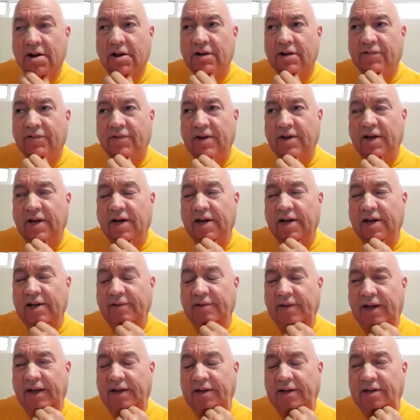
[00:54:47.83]
feeling
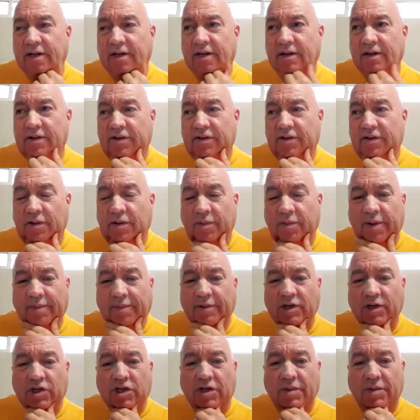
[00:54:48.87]
that the women
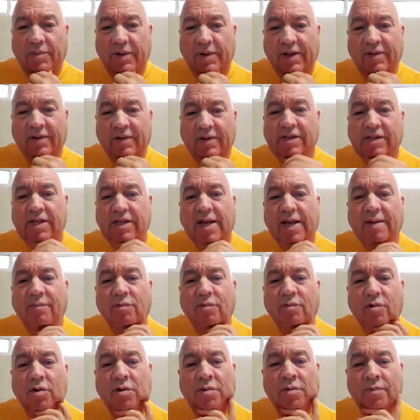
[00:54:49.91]
shouldn't be in the same
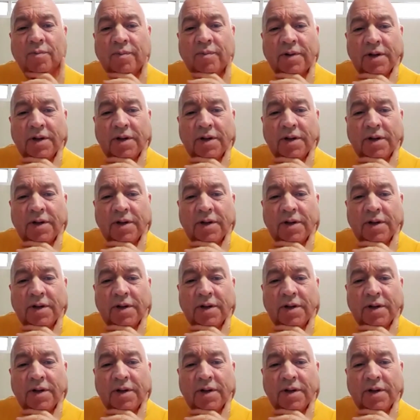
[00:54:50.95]
room.